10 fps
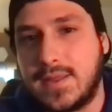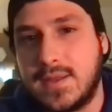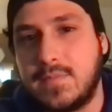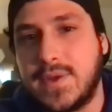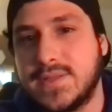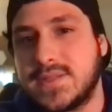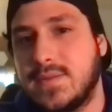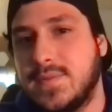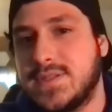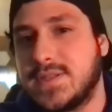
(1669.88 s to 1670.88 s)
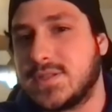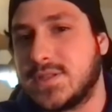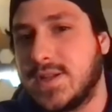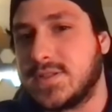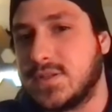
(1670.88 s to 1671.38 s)
Ben Simmons has a
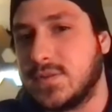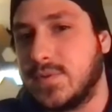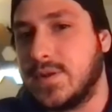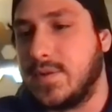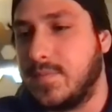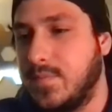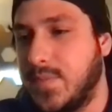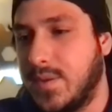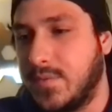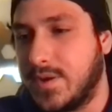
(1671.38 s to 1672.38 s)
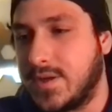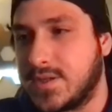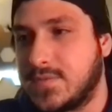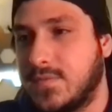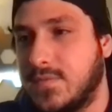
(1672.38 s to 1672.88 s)
chance to win it. Number 1,
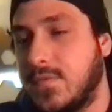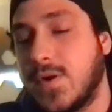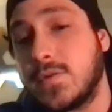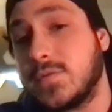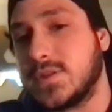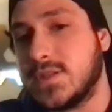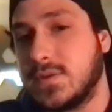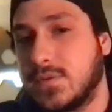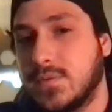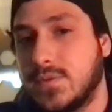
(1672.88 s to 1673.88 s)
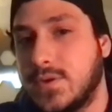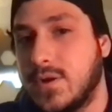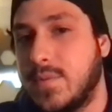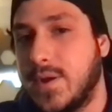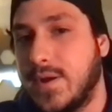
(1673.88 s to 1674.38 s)
because of voter fatigue with Rudy
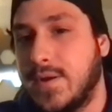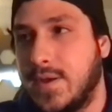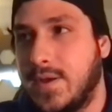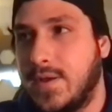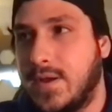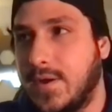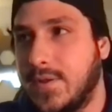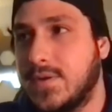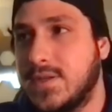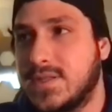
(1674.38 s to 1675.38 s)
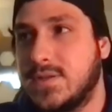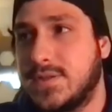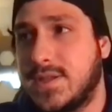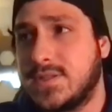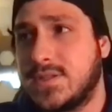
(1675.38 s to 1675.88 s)
Gobert, although he still
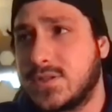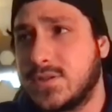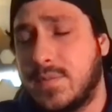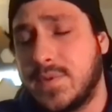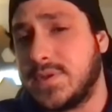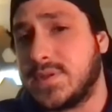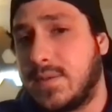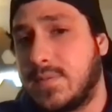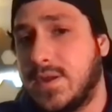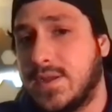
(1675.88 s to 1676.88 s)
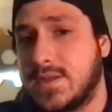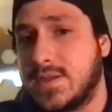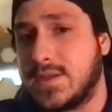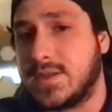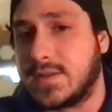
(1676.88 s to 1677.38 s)
tends to show up in the top
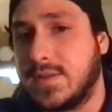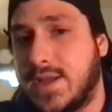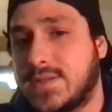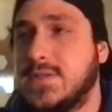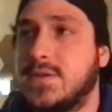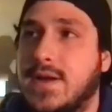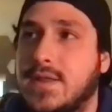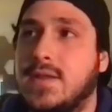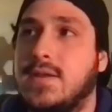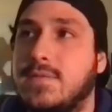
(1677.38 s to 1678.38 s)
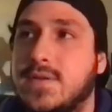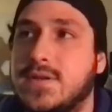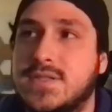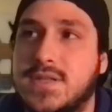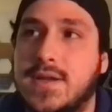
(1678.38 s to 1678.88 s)
rankings. Like last year, I think he
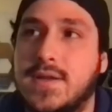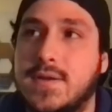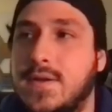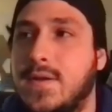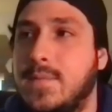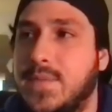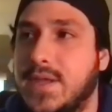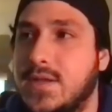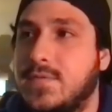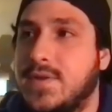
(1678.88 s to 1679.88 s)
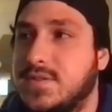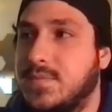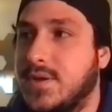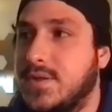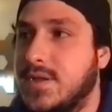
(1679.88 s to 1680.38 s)
finished 2nd in Defensive
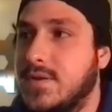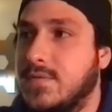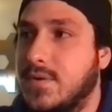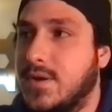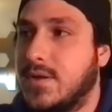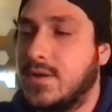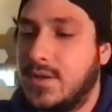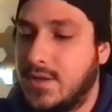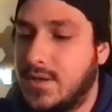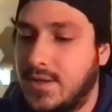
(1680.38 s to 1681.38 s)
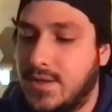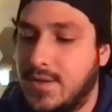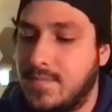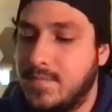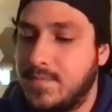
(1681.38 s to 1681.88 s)
of the Year voting.
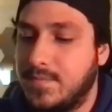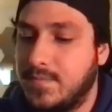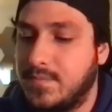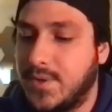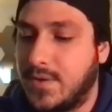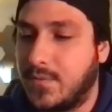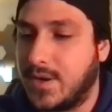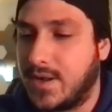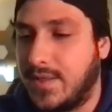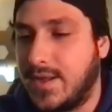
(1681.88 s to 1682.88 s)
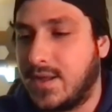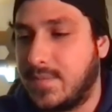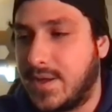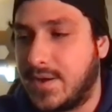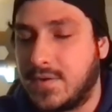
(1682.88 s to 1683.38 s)
But what I like
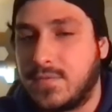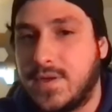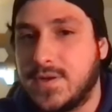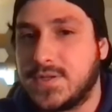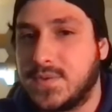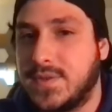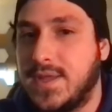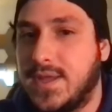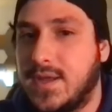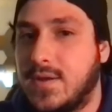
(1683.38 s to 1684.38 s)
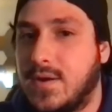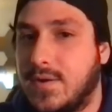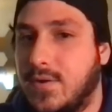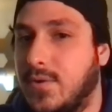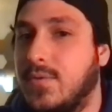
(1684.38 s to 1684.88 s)
about a defender is when they can guard
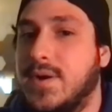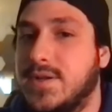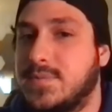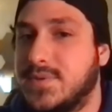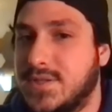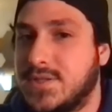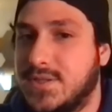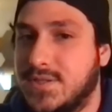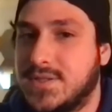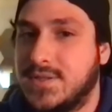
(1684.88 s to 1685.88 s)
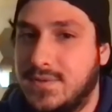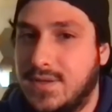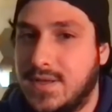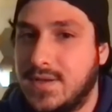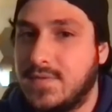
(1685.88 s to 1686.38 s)
a whole bunch of positions
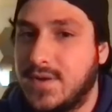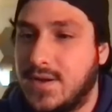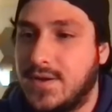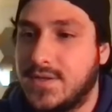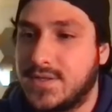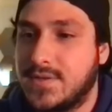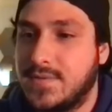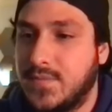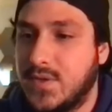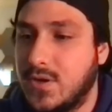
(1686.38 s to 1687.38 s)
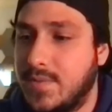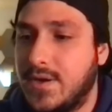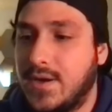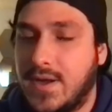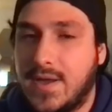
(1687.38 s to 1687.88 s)
in different areas.
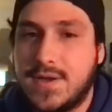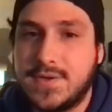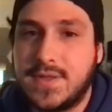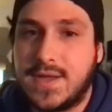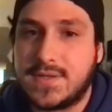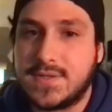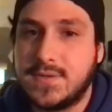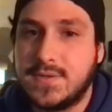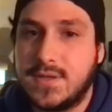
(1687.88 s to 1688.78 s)
Gobert can kind of do that too.